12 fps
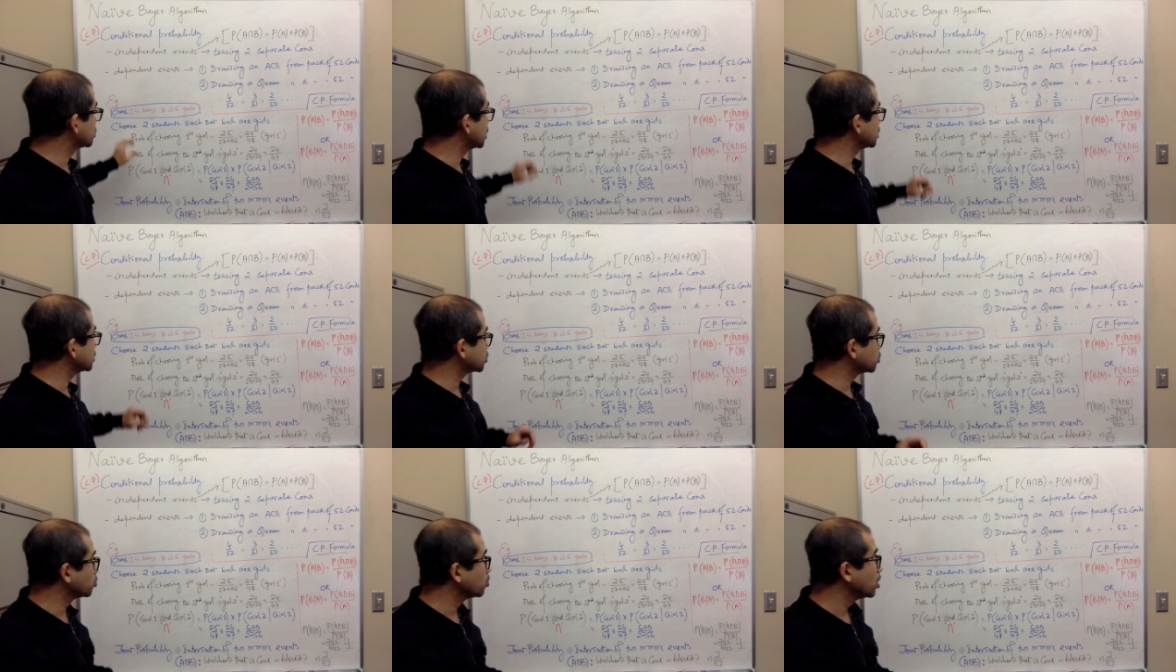these
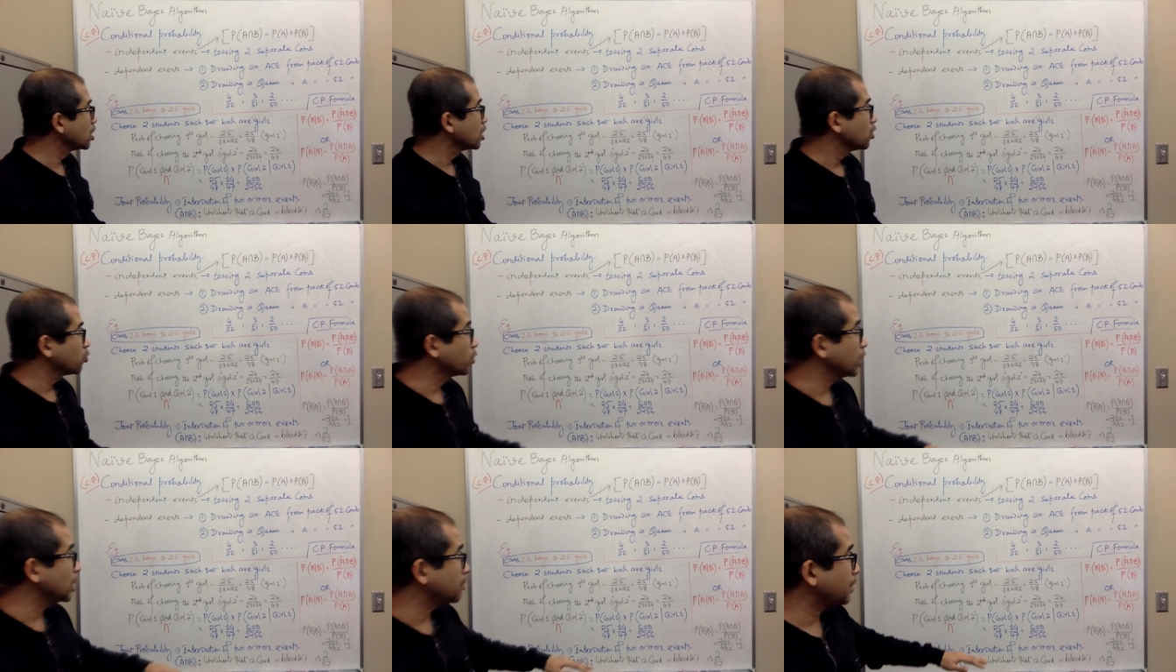2
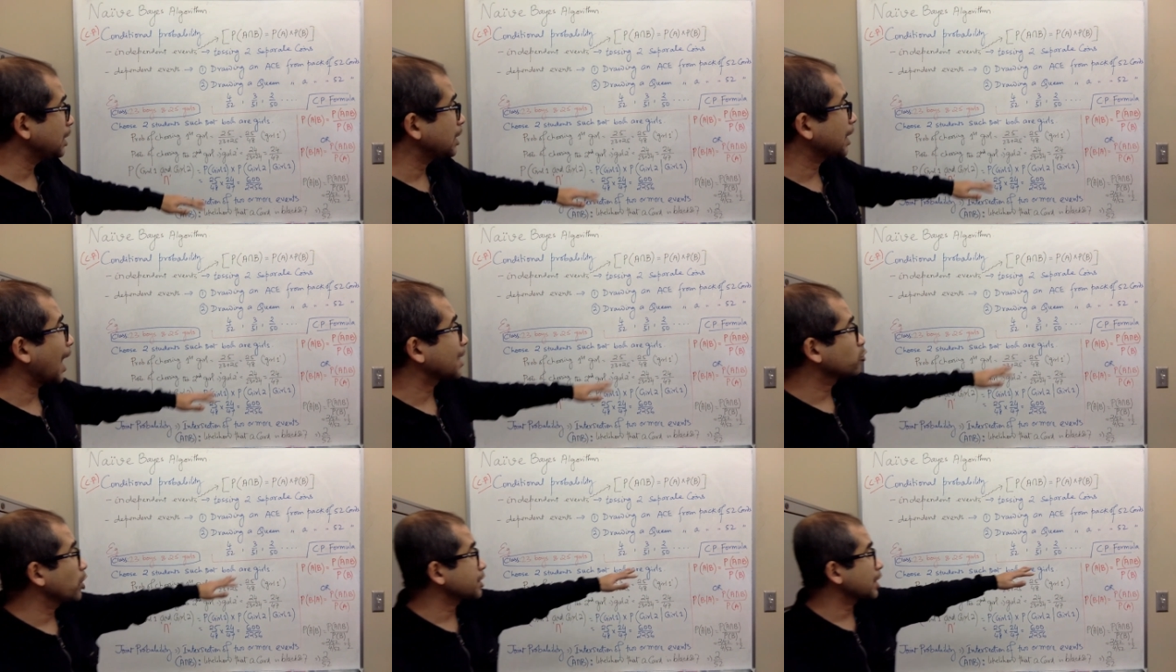will be
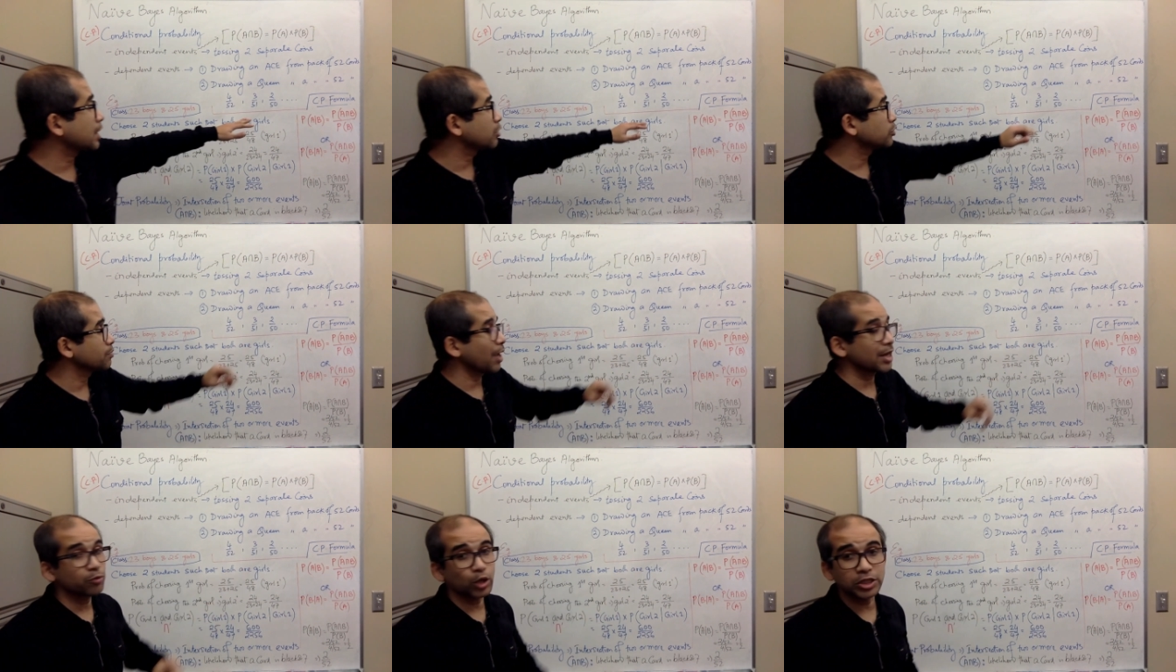calculated using
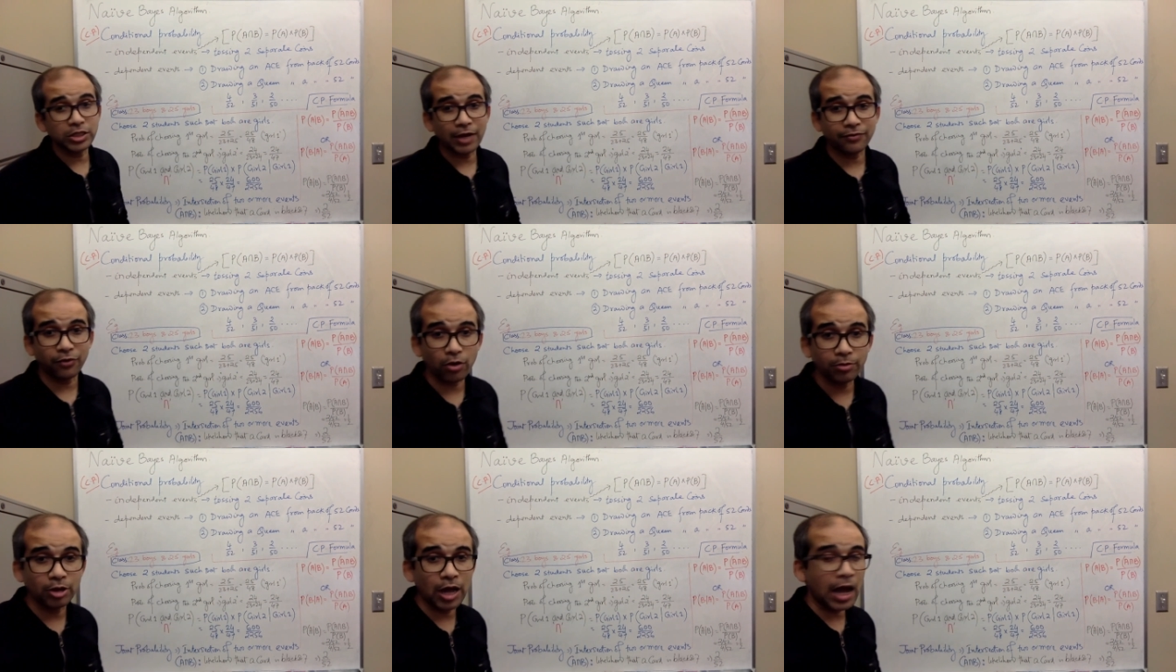manipulating that
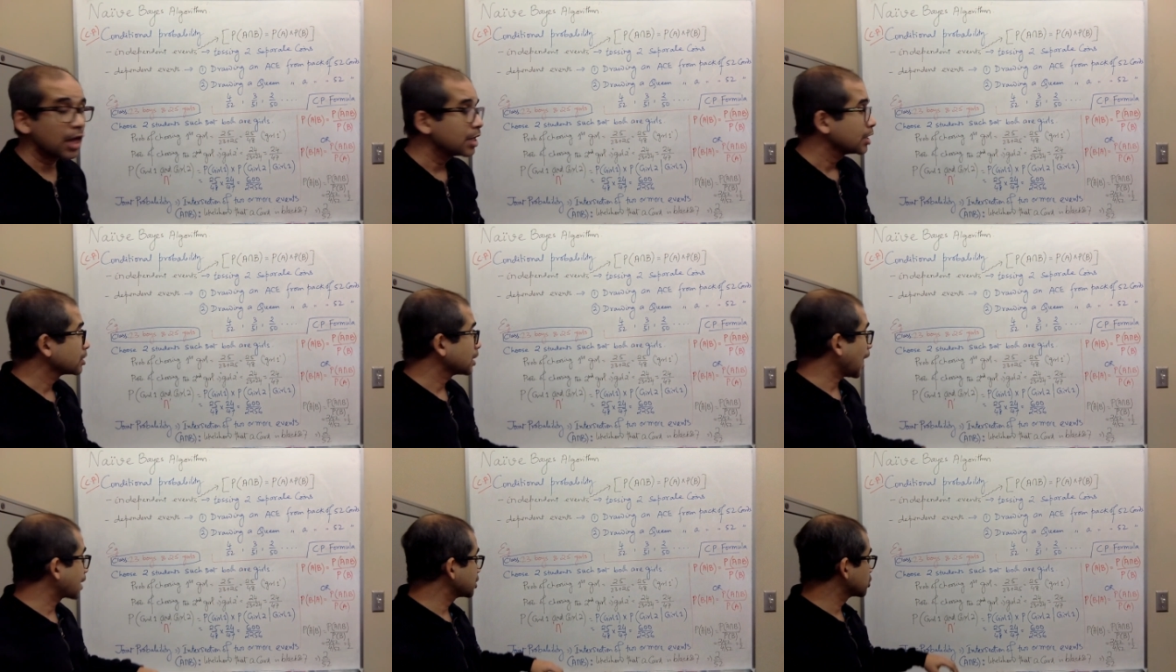formula,
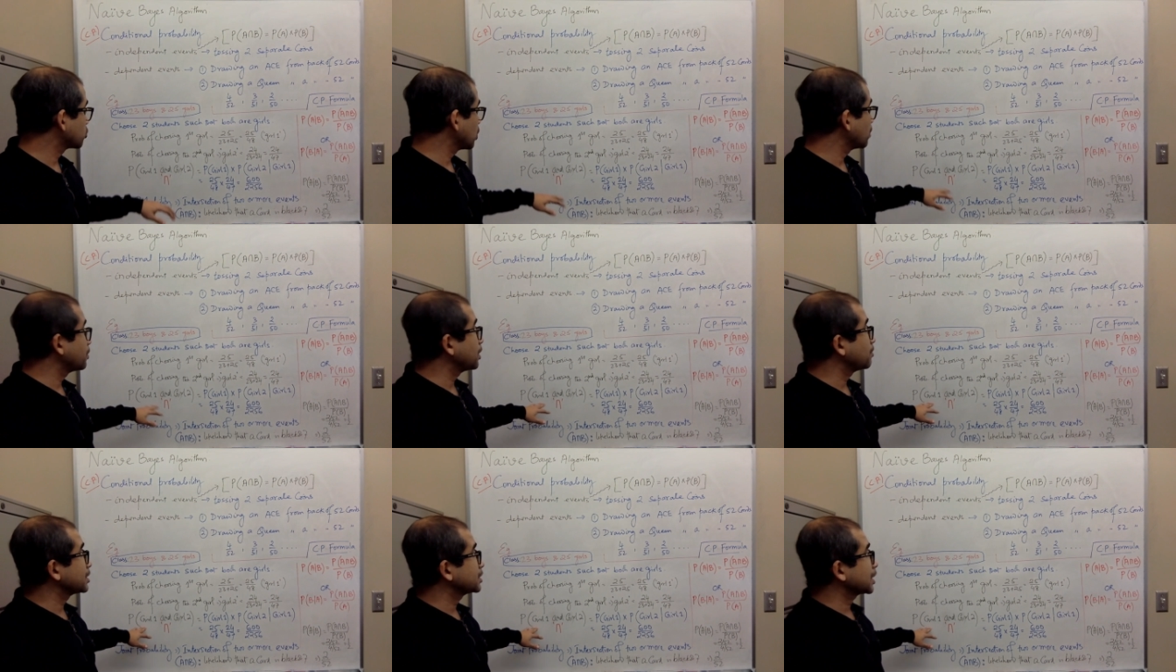that it will be
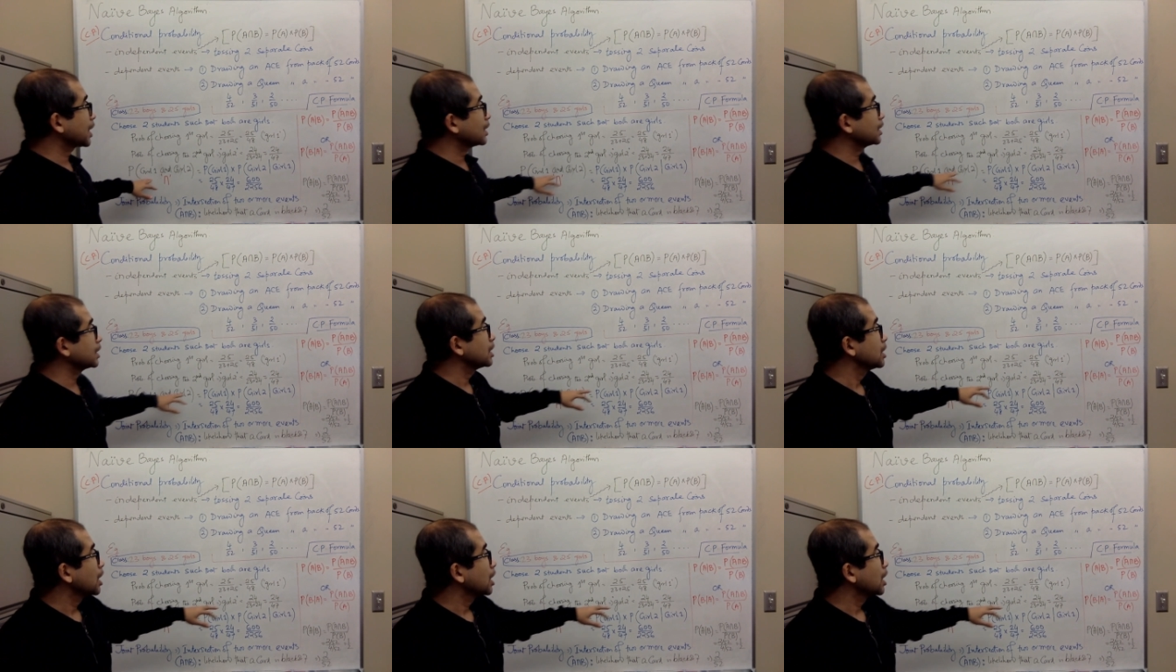basically